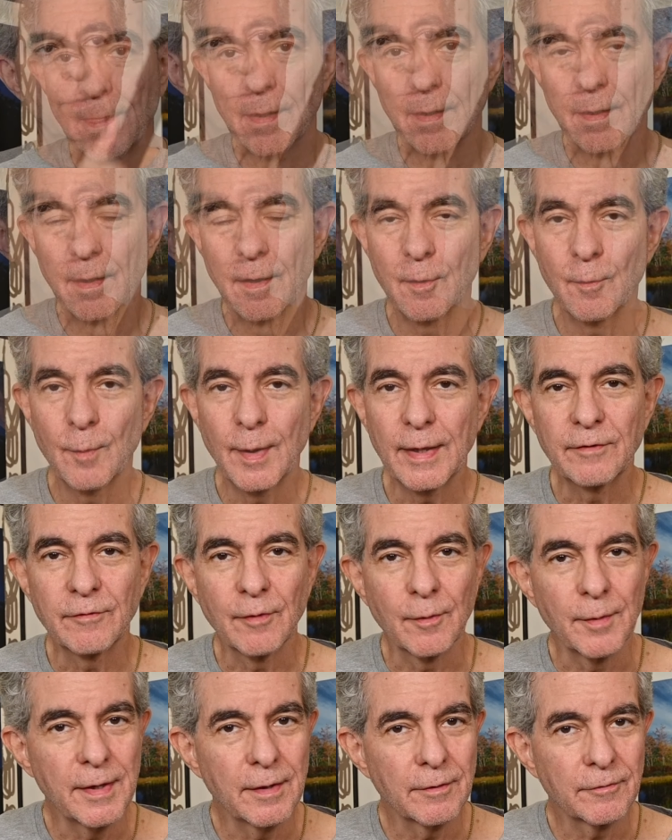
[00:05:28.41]
All right,
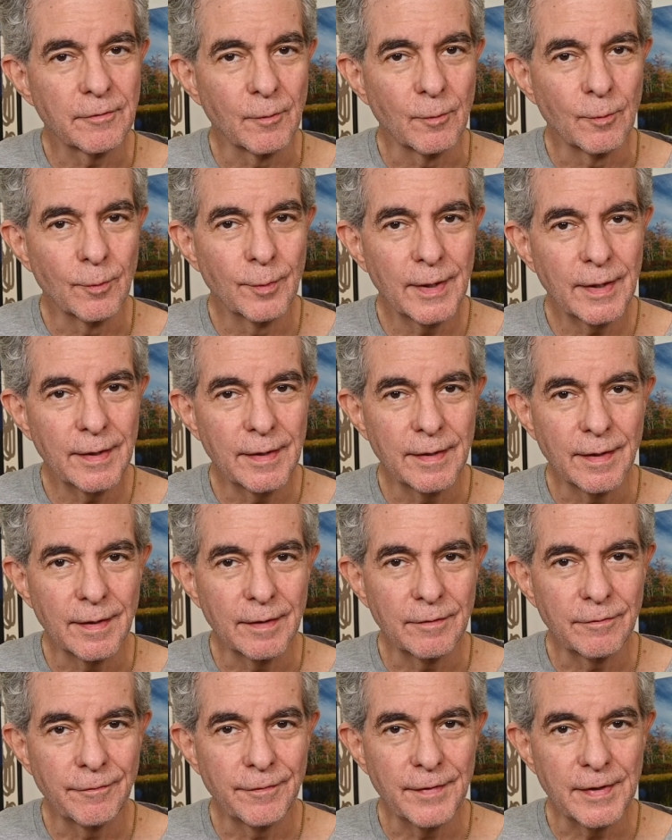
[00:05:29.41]
so here's a really
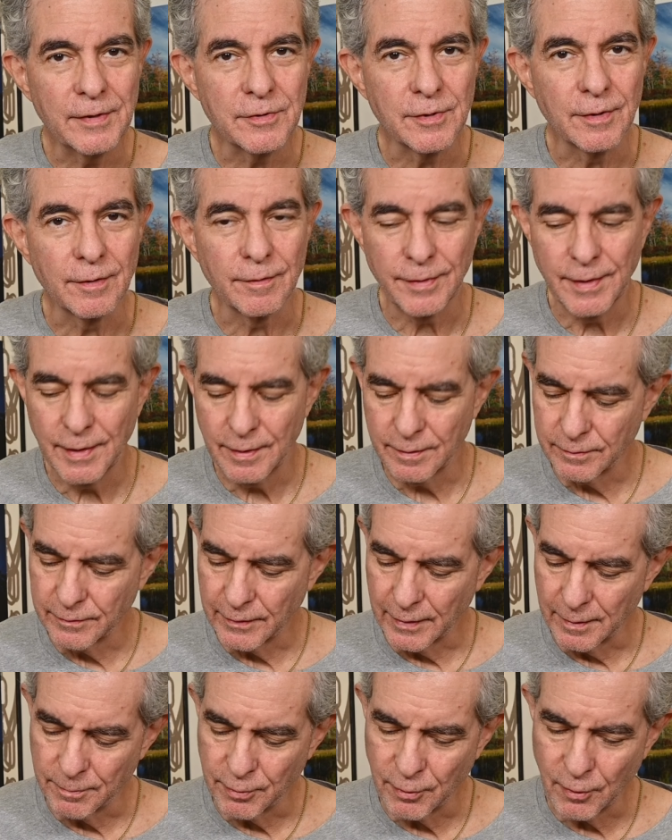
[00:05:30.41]
nice feature that
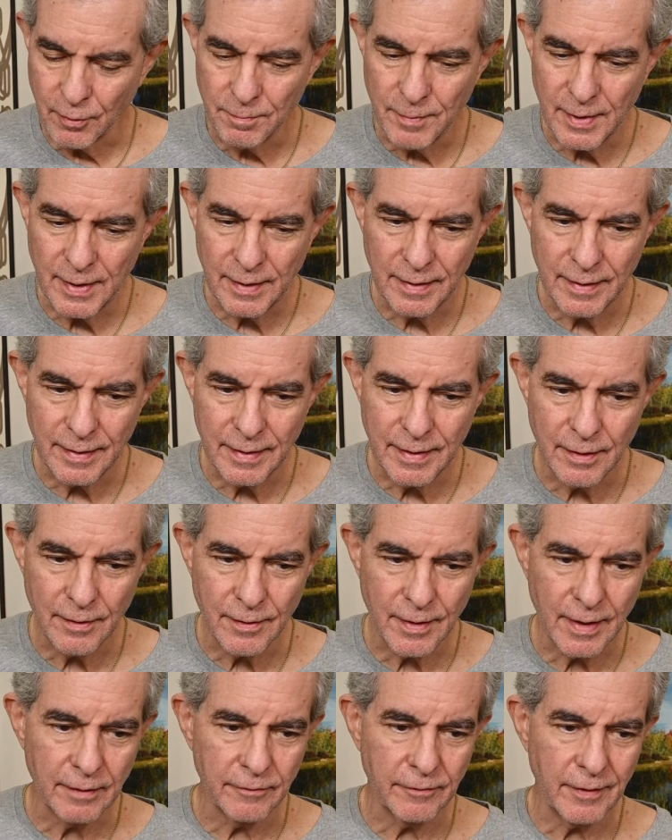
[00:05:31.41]

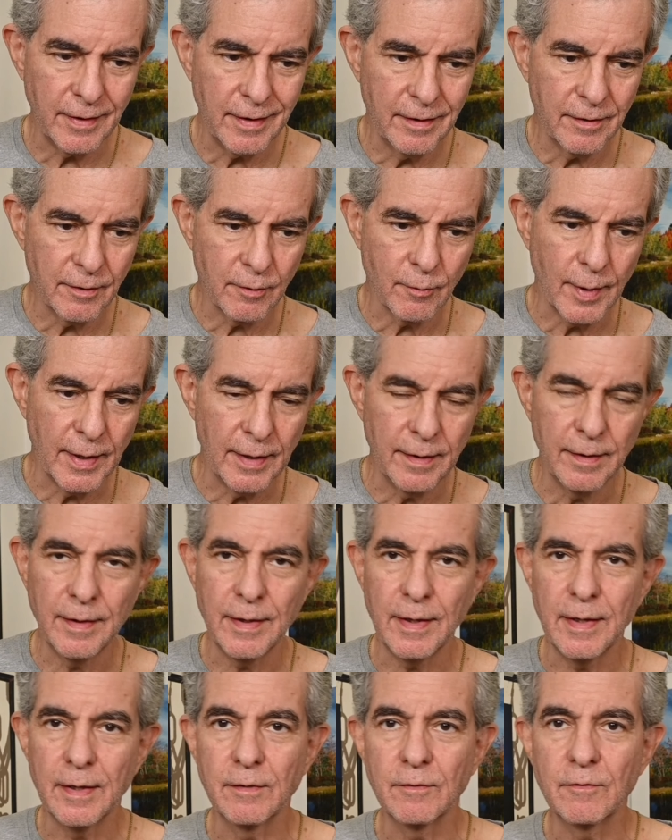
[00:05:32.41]
ProMediaGear has
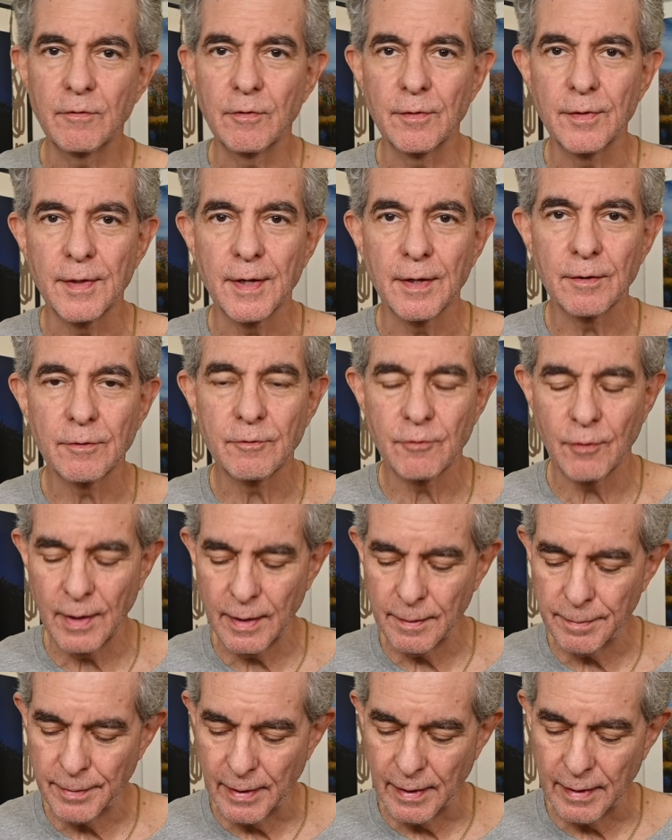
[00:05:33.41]
integrated into their
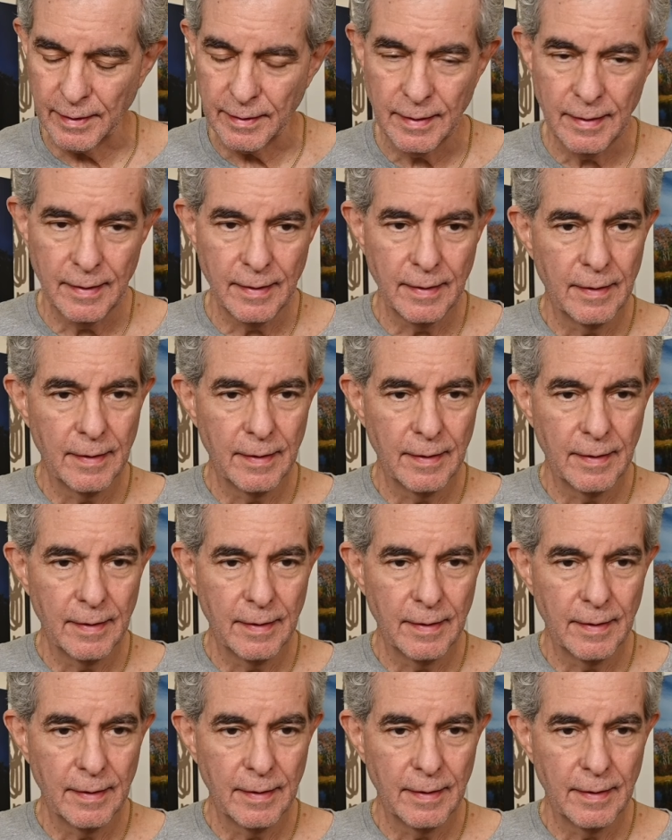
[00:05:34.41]
tripod.